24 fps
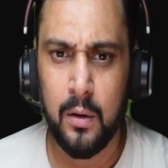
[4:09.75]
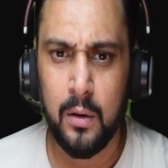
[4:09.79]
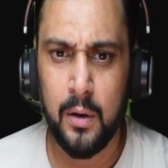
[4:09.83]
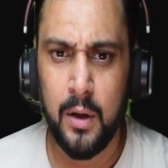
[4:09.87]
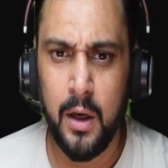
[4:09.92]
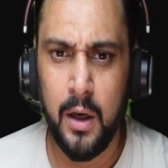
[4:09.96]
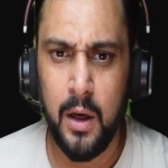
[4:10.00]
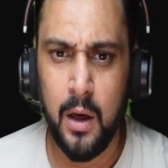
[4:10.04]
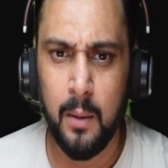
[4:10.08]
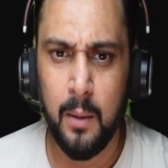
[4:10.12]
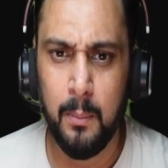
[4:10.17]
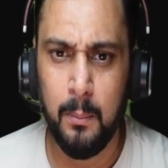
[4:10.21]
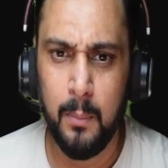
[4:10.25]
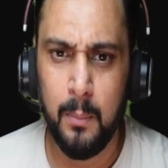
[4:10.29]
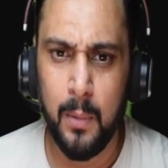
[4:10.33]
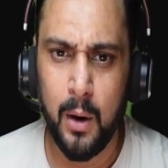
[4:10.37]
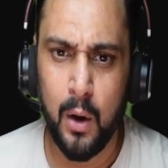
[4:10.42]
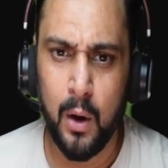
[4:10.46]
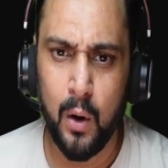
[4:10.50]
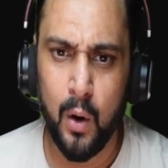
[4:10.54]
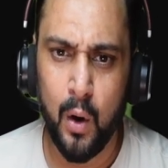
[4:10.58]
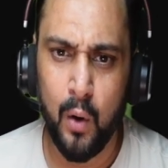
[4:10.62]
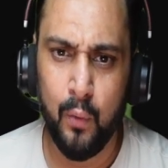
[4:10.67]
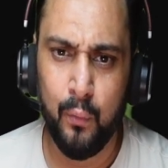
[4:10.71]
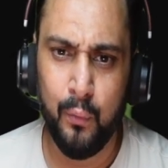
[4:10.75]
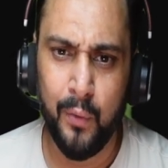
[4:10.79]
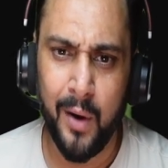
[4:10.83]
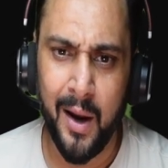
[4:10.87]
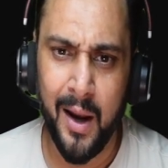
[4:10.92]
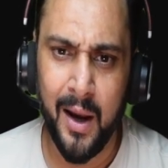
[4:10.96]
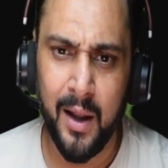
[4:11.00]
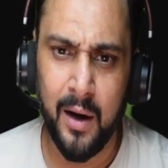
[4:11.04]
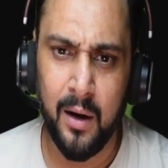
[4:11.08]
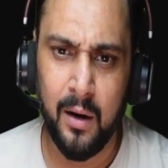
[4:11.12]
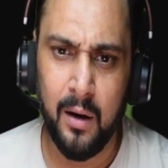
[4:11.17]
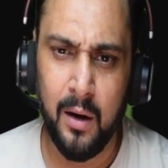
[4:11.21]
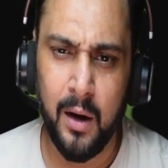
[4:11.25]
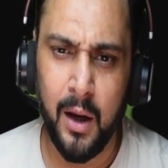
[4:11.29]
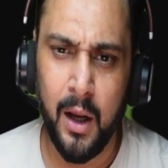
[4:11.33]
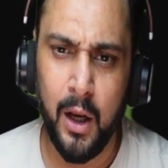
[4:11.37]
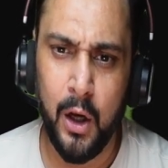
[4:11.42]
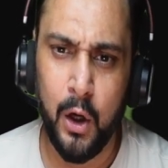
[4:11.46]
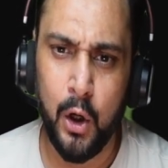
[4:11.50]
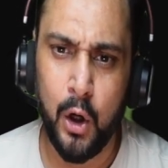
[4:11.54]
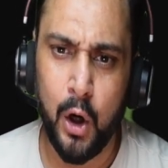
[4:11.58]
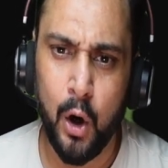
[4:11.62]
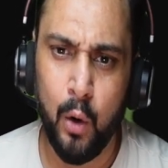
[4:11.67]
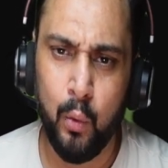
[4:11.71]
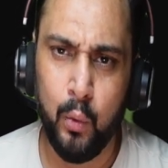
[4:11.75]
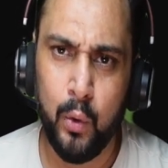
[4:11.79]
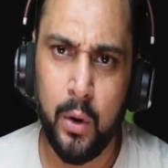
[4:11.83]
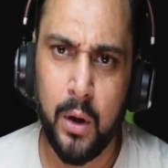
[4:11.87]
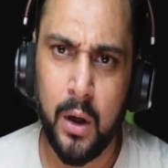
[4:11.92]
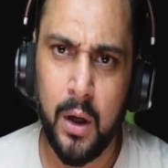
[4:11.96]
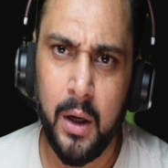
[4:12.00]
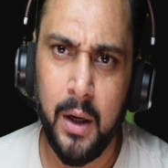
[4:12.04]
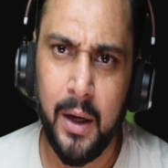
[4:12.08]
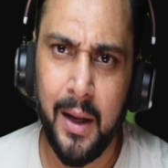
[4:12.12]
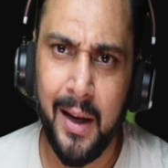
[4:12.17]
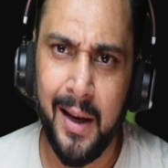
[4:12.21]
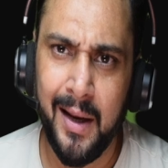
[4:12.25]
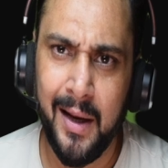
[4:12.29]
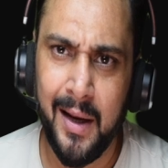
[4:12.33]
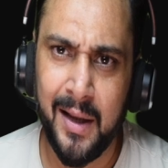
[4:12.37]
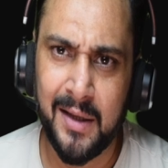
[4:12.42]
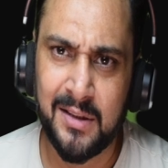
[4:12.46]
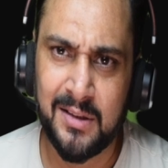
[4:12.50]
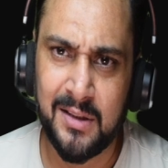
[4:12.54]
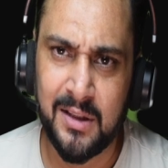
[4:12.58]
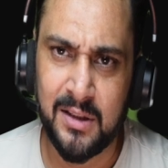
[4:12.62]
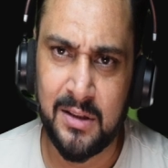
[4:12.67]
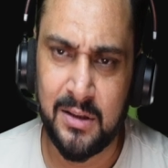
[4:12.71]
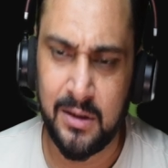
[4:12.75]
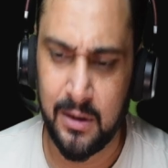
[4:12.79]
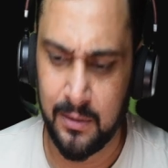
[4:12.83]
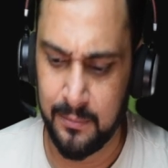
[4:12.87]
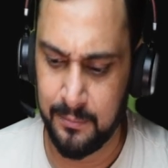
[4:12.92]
the number of error encountered in a system.